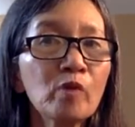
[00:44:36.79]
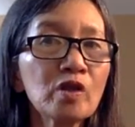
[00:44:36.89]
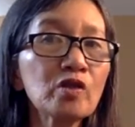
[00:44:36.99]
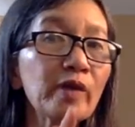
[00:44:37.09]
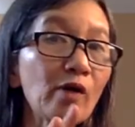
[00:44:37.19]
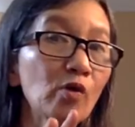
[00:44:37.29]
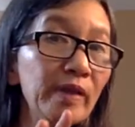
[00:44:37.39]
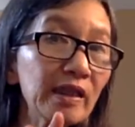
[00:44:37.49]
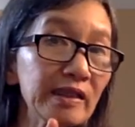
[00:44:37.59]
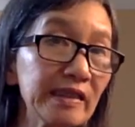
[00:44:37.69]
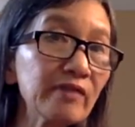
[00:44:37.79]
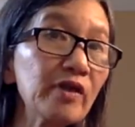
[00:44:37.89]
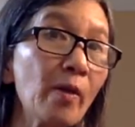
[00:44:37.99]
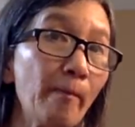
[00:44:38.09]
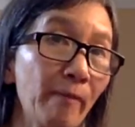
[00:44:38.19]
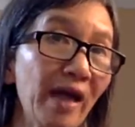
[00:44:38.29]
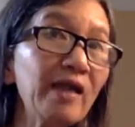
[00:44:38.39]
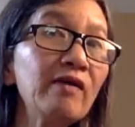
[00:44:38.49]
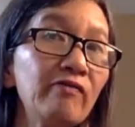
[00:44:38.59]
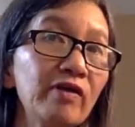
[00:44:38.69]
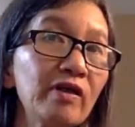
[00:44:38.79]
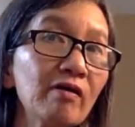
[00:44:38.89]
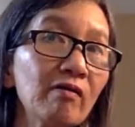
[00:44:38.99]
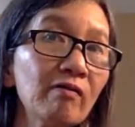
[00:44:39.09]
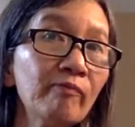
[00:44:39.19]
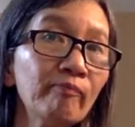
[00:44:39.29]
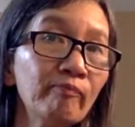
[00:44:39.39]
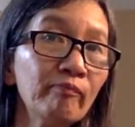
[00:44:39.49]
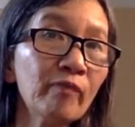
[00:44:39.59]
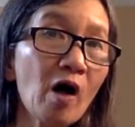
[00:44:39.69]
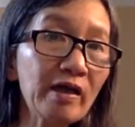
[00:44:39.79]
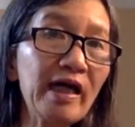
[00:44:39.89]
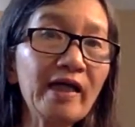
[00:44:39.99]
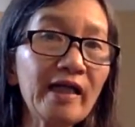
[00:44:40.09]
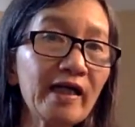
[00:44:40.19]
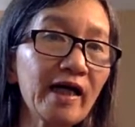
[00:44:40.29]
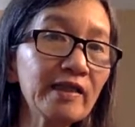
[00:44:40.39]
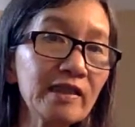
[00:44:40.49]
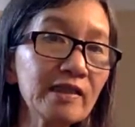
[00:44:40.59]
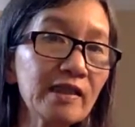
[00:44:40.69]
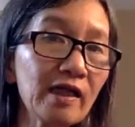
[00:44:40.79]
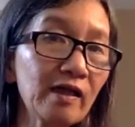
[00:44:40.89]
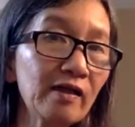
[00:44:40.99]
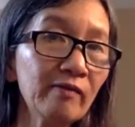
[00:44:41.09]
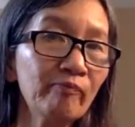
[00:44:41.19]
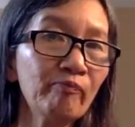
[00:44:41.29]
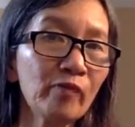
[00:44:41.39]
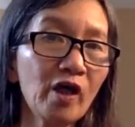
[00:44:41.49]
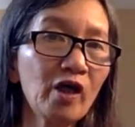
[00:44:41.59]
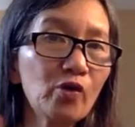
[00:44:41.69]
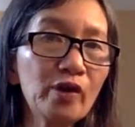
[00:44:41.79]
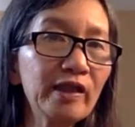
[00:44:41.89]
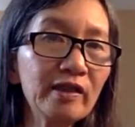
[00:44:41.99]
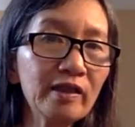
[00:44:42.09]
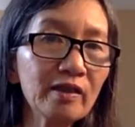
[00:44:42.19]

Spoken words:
So there will be a series of many videos on that, and I just say healing